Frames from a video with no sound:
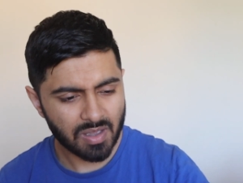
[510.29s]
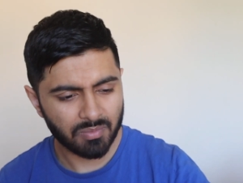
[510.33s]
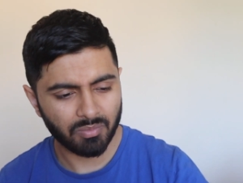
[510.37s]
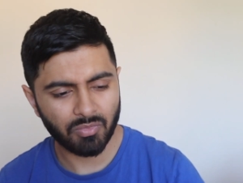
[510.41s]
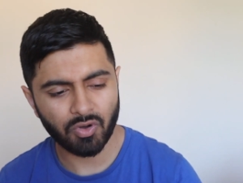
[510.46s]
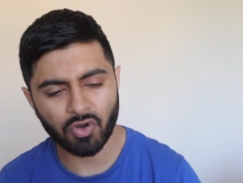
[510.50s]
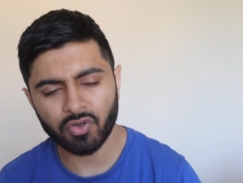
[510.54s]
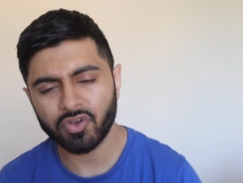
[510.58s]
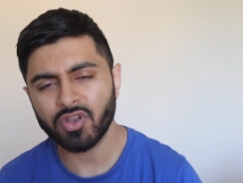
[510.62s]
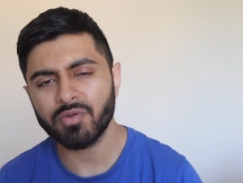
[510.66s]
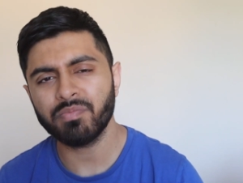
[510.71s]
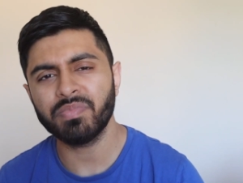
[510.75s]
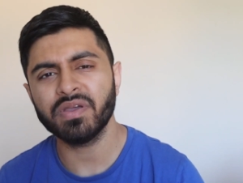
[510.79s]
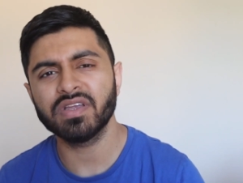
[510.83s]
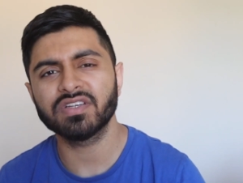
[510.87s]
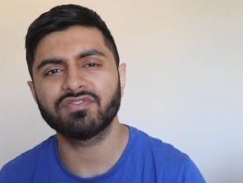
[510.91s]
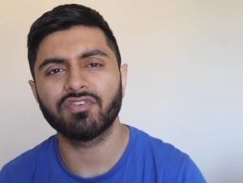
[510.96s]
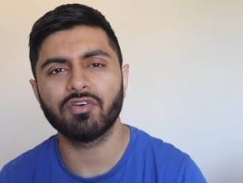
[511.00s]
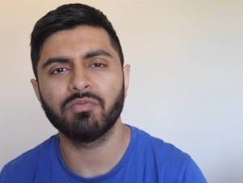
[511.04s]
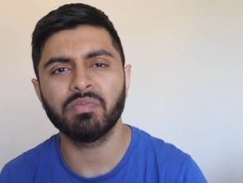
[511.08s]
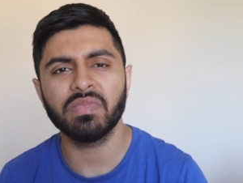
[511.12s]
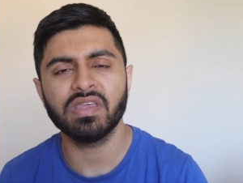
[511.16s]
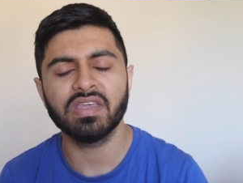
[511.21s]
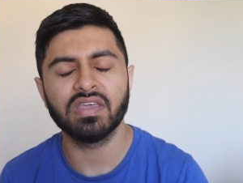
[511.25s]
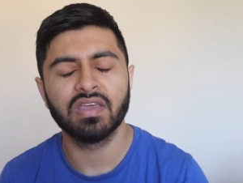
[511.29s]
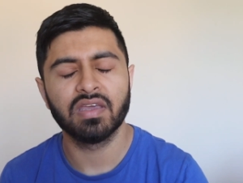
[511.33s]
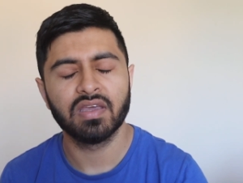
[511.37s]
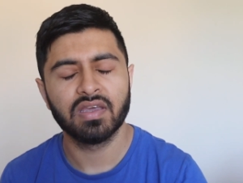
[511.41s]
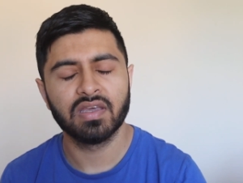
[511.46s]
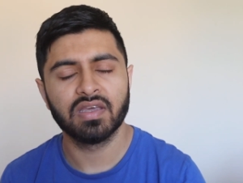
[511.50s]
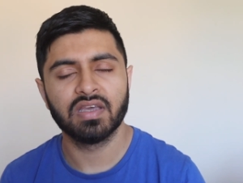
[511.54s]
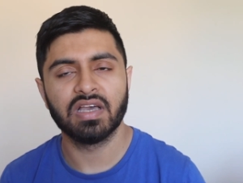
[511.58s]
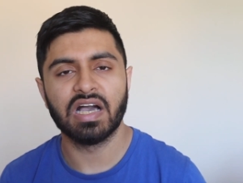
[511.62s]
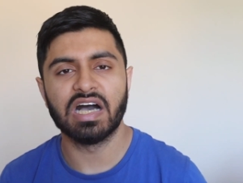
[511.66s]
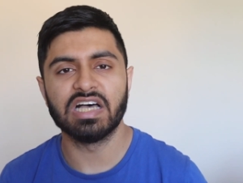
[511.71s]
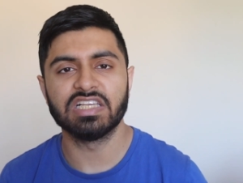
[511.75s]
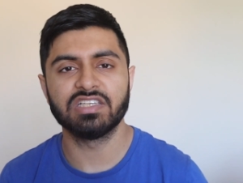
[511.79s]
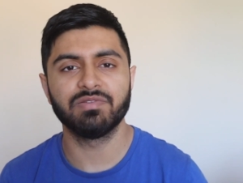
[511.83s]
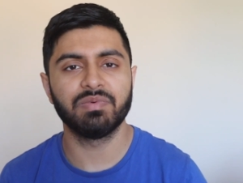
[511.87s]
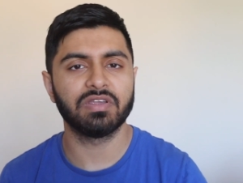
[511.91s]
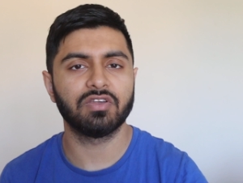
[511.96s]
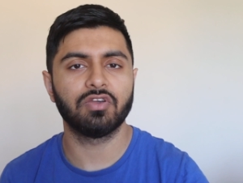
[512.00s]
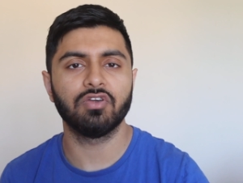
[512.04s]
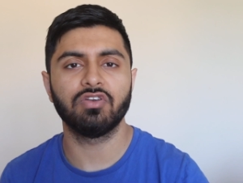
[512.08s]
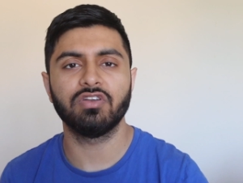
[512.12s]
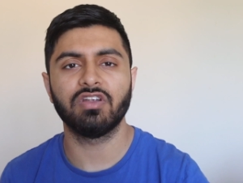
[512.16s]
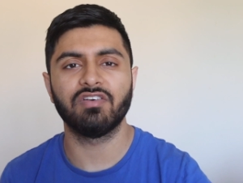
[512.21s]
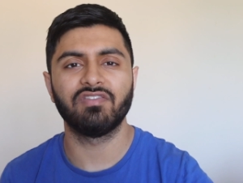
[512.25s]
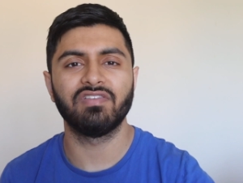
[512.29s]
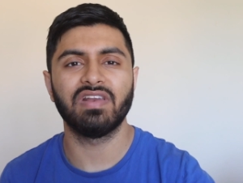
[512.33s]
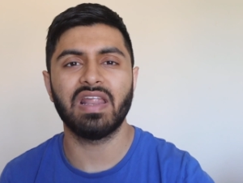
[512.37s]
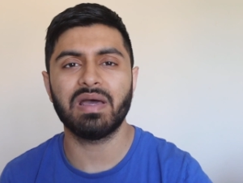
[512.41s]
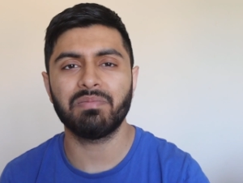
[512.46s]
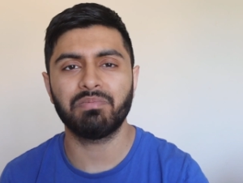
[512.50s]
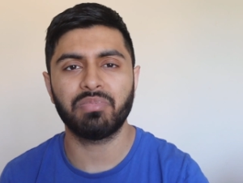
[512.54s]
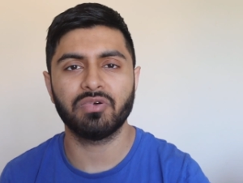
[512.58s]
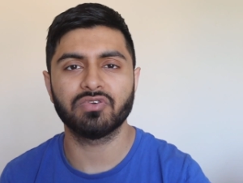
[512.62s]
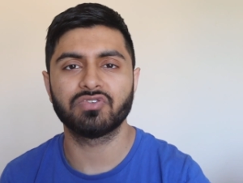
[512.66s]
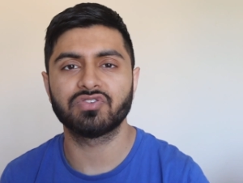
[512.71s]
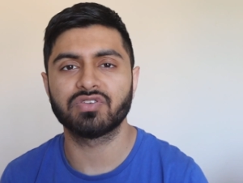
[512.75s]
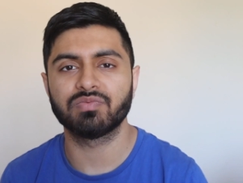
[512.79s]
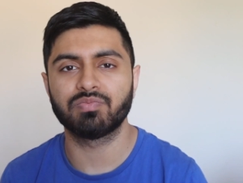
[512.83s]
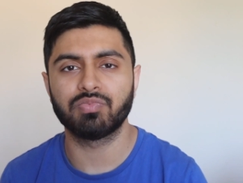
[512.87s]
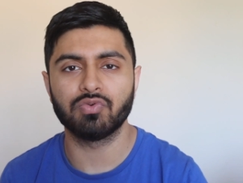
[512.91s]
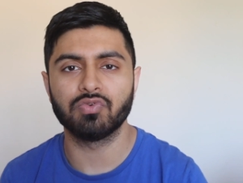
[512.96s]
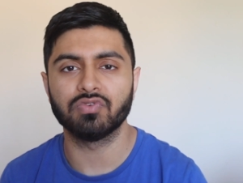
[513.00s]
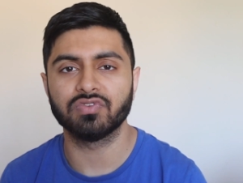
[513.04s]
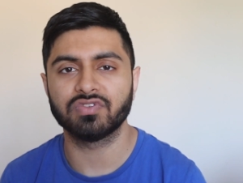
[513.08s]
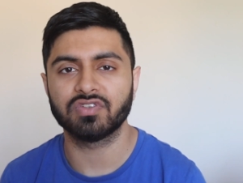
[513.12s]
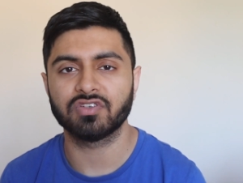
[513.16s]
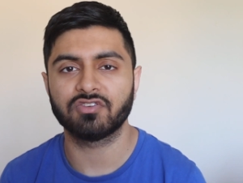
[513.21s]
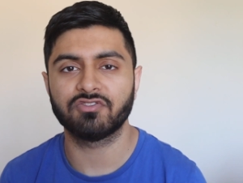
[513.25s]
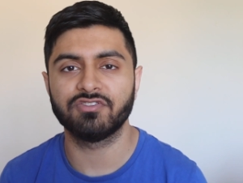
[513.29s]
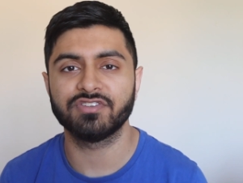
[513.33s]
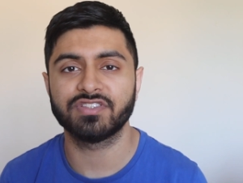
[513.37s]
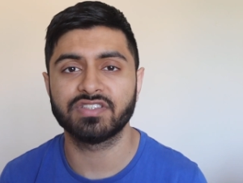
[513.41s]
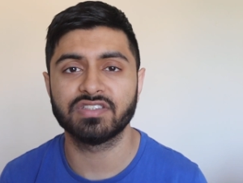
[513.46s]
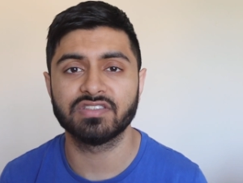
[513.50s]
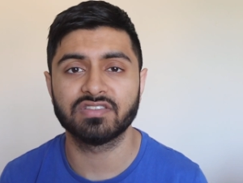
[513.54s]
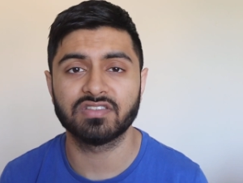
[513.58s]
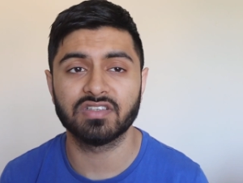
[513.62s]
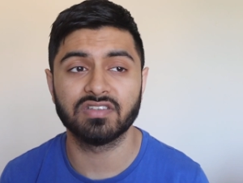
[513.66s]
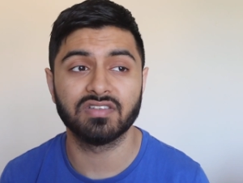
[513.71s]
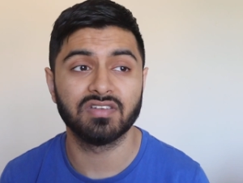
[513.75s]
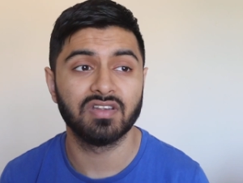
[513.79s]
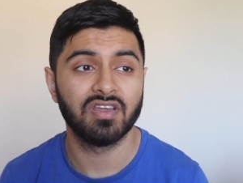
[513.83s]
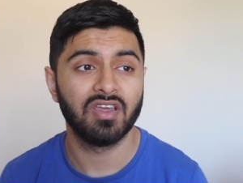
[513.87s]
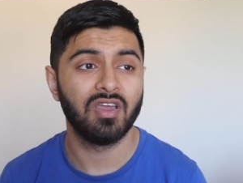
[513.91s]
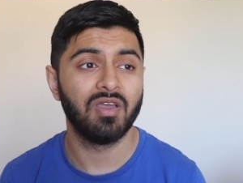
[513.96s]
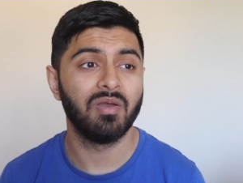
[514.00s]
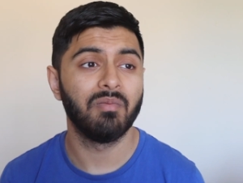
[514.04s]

But on the pitch, for me, hasn't been good enough. Lampard supports Christensen.